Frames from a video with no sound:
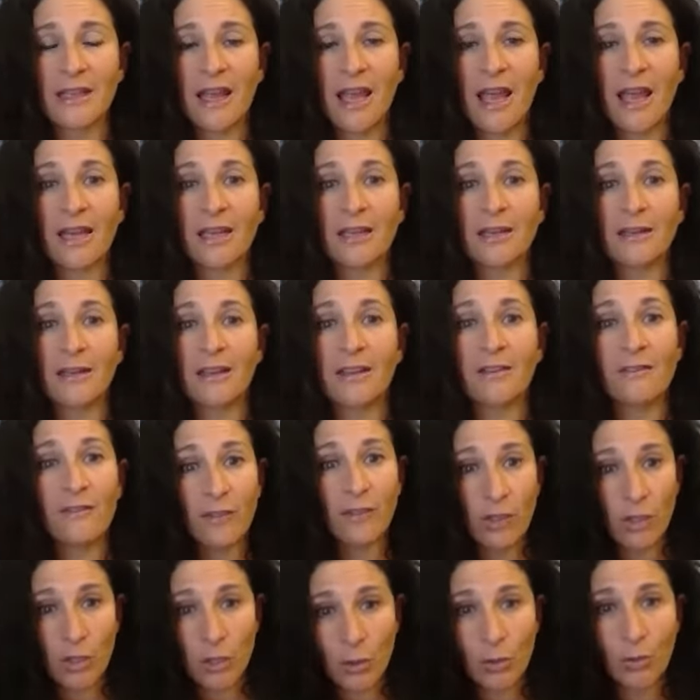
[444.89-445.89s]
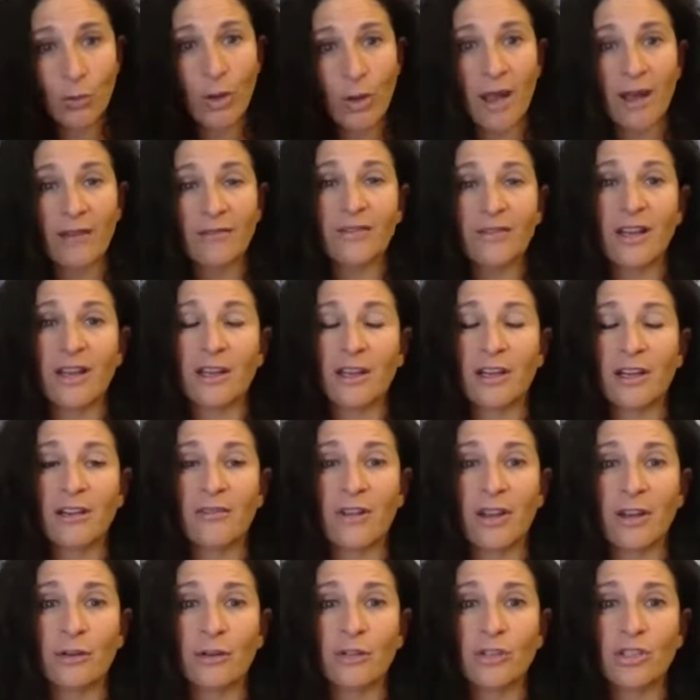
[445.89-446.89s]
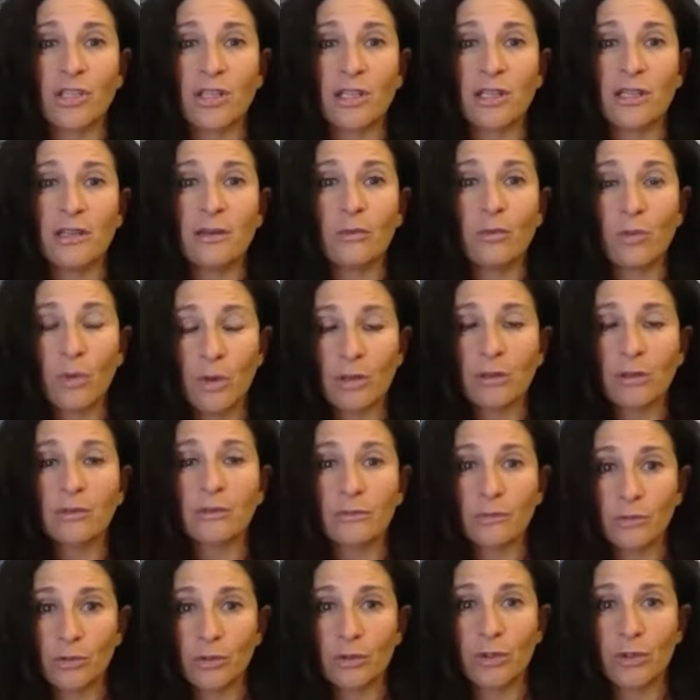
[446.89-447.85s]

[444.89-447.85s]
And if you have negative energy, well,